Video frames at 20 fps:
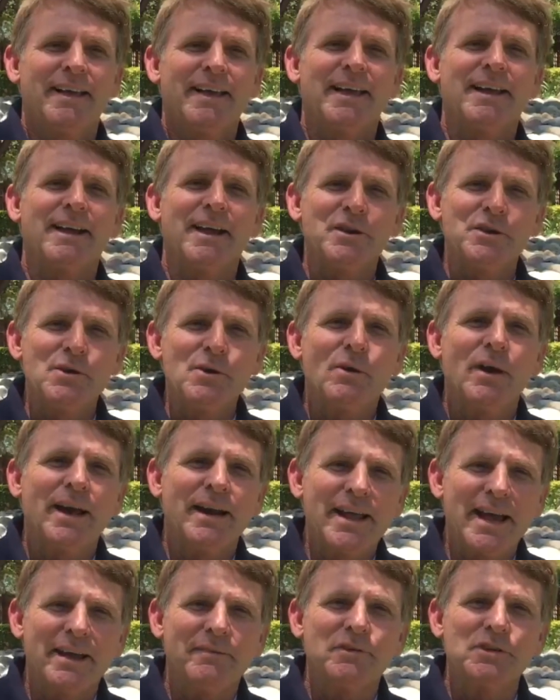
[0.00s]
and I knew
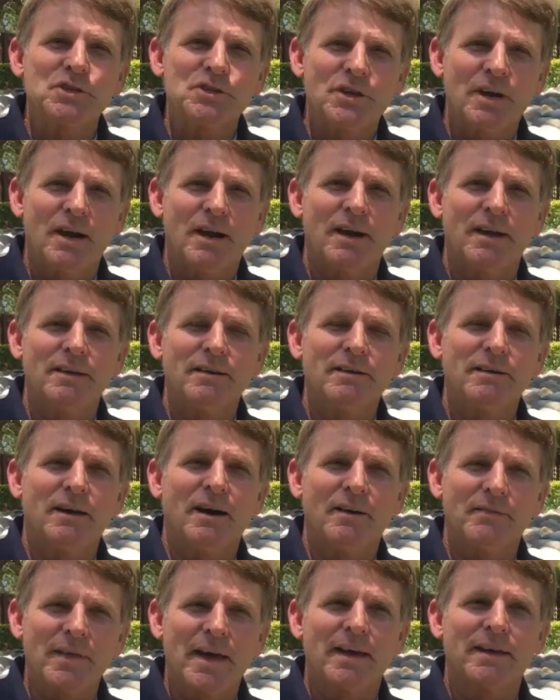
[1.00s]
I'd have a shot
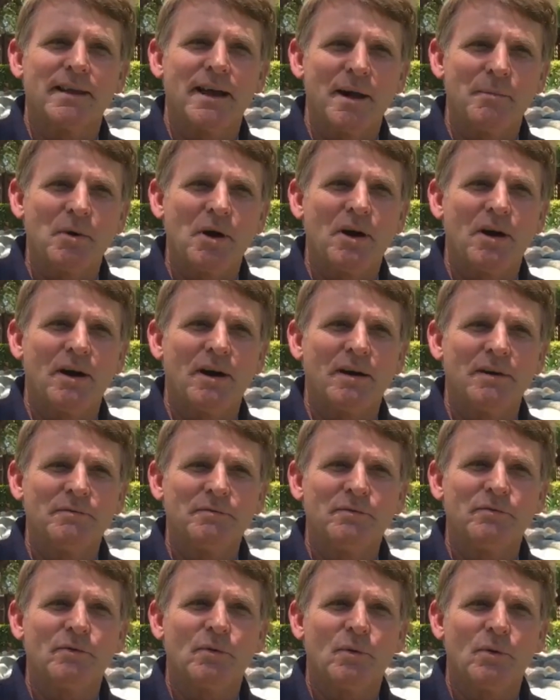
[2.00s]
on that Yamaha
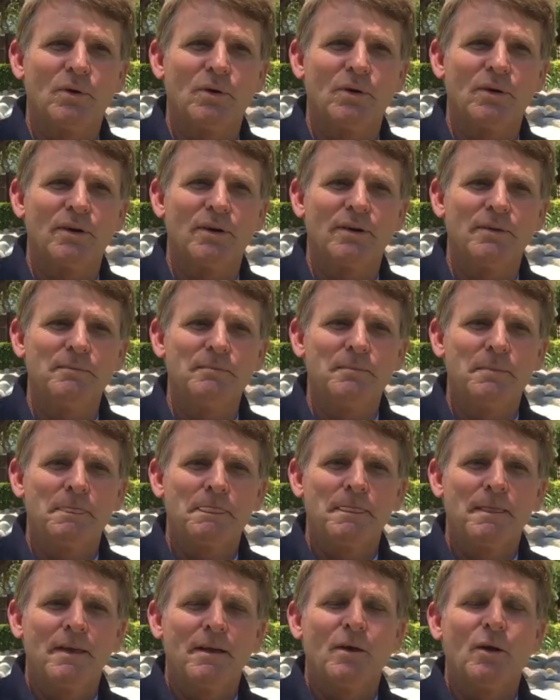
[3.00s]
for
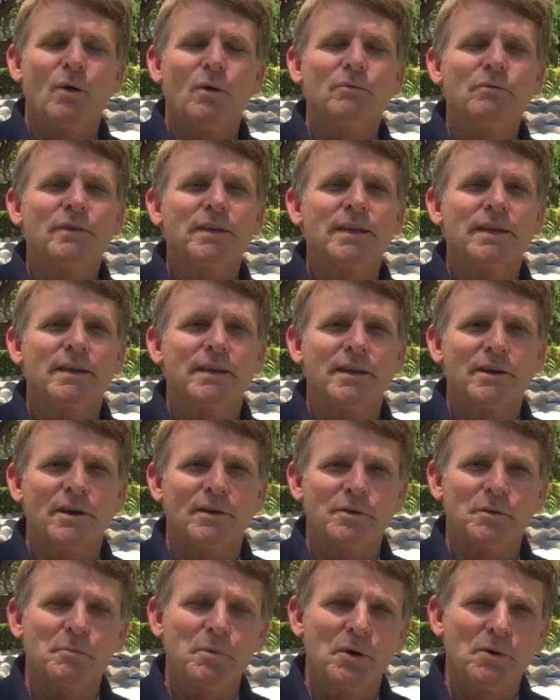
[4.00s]
hopefully getting
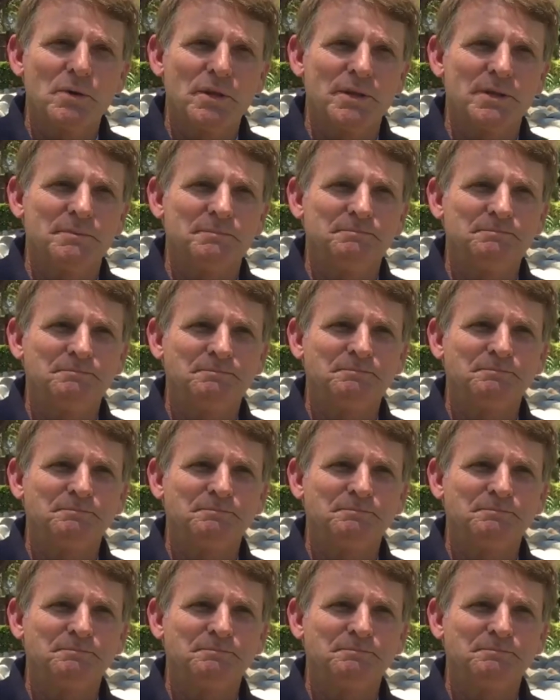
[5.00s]
on the podium